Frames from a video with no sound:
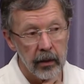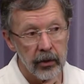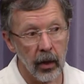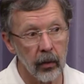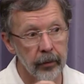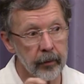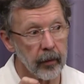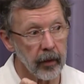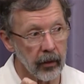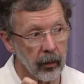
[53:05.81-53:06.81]
So
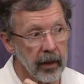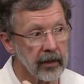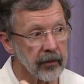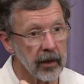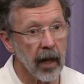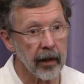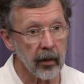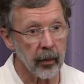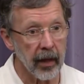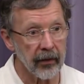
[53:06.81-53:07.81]
the reason for
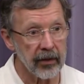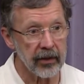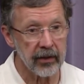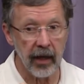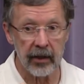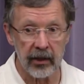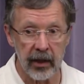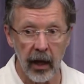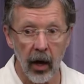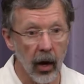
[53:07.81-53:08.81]
talking about this is not to
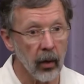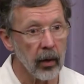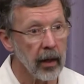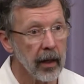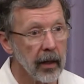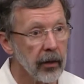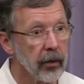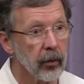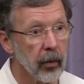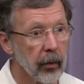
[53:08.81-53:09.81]
say, oh,
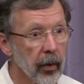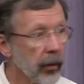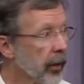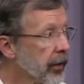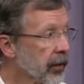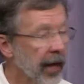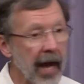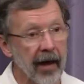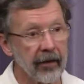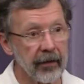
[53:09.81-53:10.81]
what, what you're going
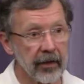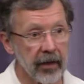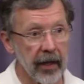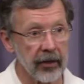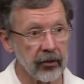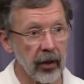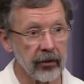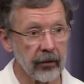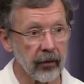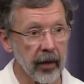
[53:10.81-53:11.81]
to have is a
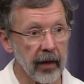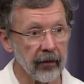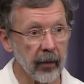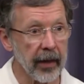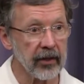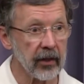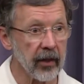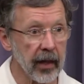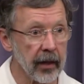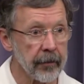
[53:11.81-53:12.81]
structure-free information
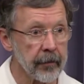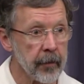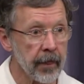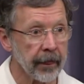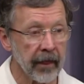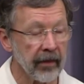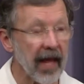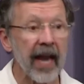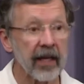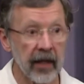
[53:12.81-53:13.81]
thing.
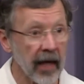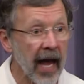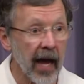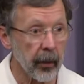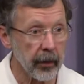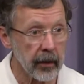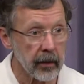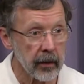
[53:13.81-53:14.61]
That ain't going to happen.